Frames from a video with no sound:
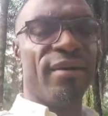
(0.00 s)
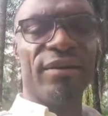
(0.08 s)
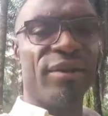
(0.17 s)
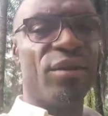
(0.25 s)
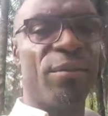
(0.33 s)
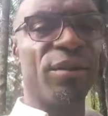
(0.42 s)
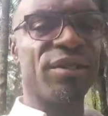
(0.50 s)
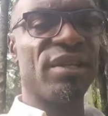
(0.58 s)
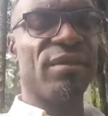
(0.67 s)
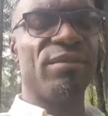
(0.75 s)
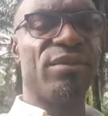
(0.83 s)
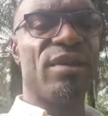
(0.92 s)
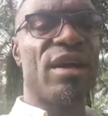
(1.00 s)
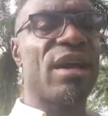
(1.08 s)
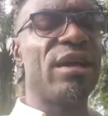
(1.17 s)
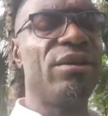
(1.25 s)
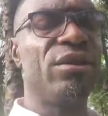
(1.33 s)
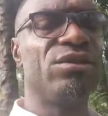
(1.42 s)
Although possible.
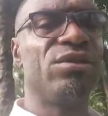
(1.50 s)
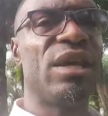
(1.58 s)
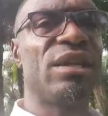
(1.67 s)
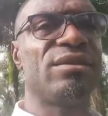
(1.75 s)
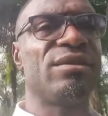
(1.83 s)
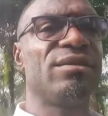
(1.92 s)
Cannot do that.